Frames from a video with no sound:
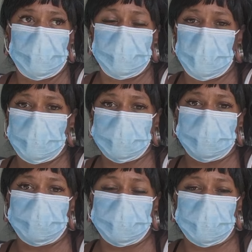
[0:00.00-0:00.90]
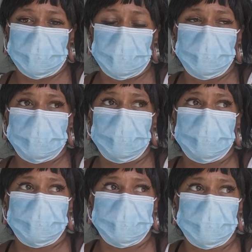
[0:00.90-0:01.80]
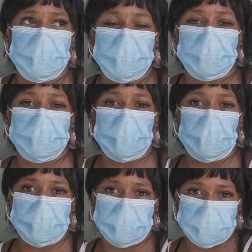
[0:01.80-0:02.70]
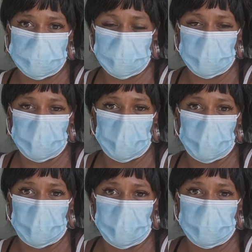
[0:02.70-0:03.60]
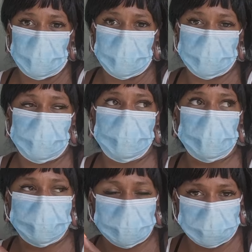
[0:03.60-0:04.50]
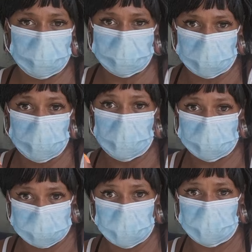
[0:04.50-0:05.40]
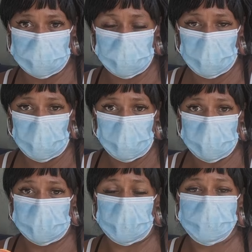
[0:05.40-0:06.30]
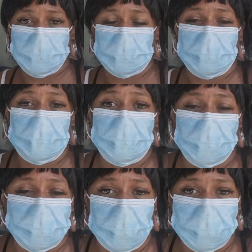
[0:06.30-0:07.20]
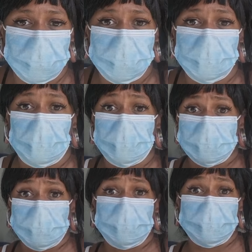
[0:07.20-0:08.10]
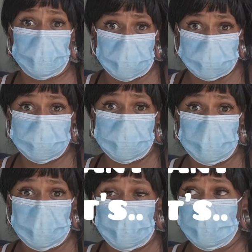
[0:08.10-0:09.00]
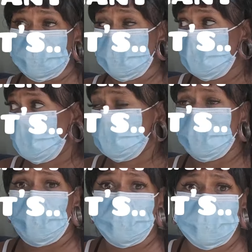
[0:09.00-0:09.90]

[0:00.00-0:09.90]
they're as good as us. As far as that's what St. Mark's is saying. The gastric and medical doctors are as good as us, and under our